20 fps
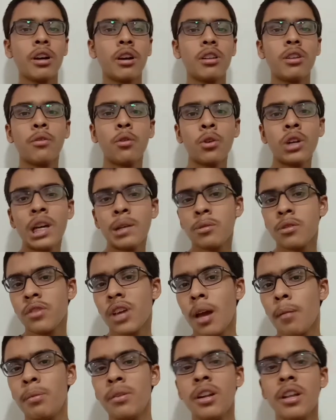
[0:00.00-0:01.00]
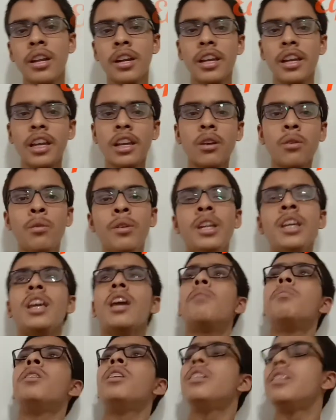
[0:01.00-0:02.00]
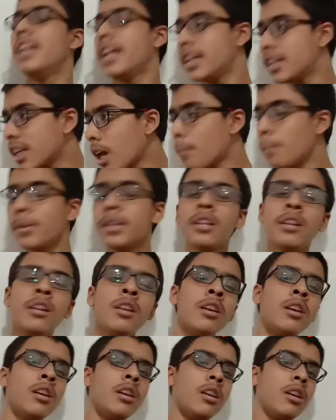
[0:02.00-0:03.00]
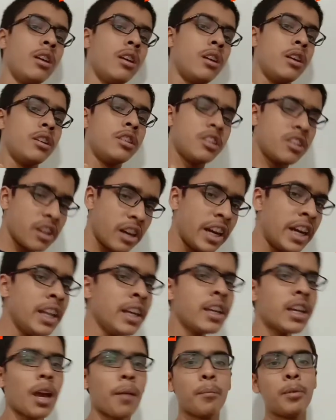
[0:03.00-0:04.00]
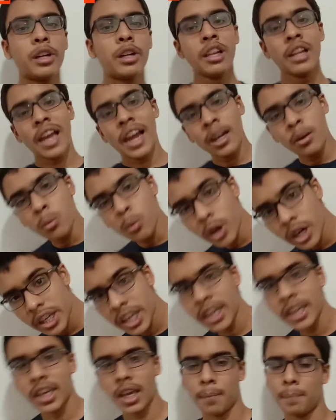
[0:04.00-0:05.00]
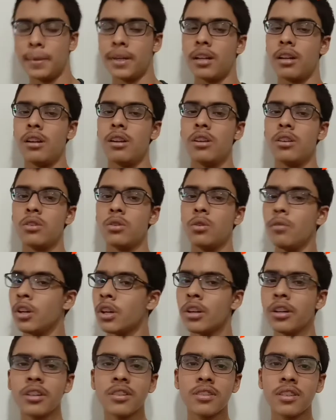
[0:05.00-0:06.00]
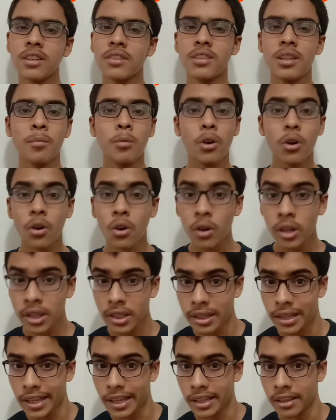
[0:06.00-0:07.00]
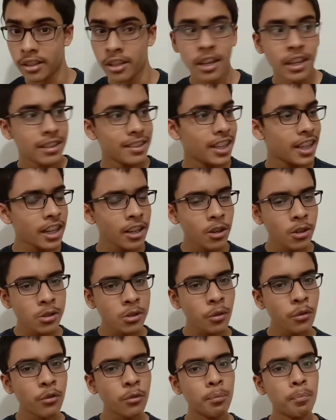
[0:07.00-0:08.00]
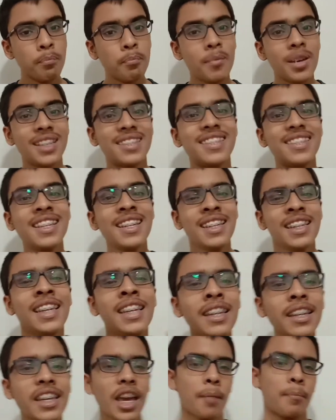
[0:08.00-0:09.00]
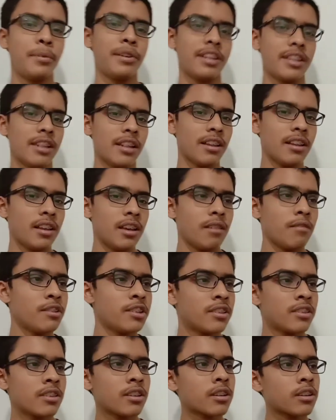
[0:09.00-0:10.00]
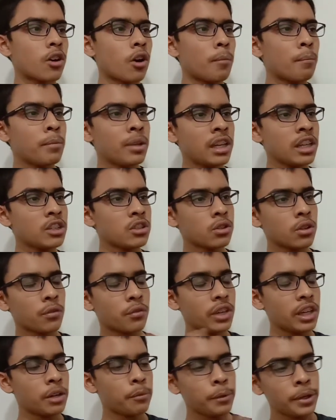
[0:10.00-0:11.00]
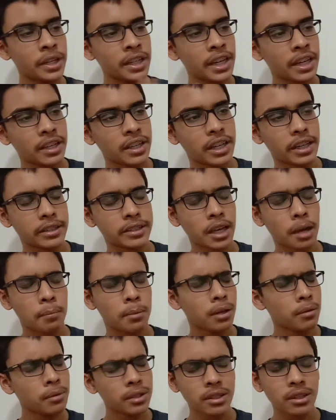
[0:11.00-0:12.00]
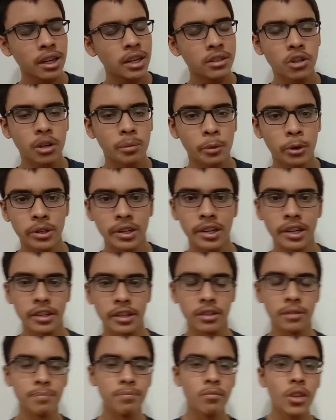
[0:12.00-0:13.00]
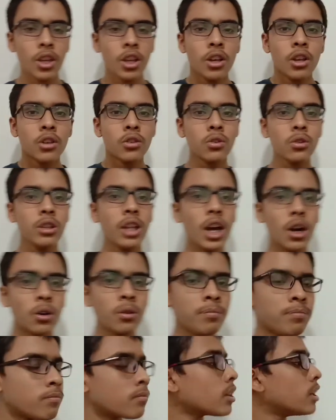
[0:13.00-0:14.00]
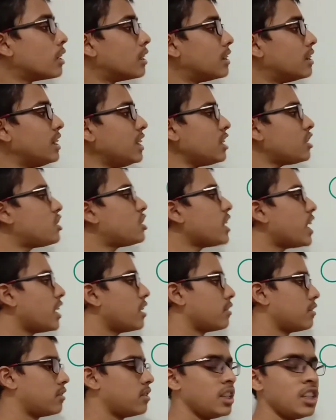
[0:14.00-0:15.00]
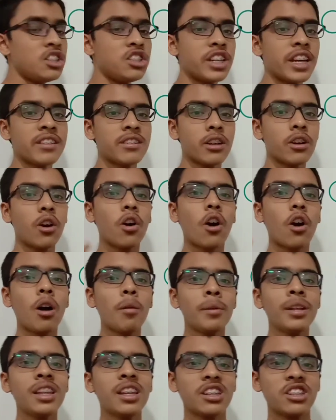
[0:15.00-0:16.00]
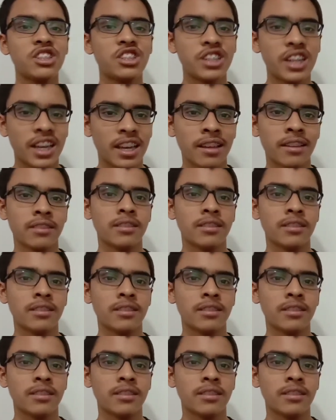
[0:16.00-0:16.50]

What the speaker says: the 4 types of capital are equity capital, debt capital, trading capital, and working capital. So, we're going to discuss them all in length. There are also mezzanine capital, which is a combination of equity and debt capital, but I'll talk about it later. So, now, these shares are common shares.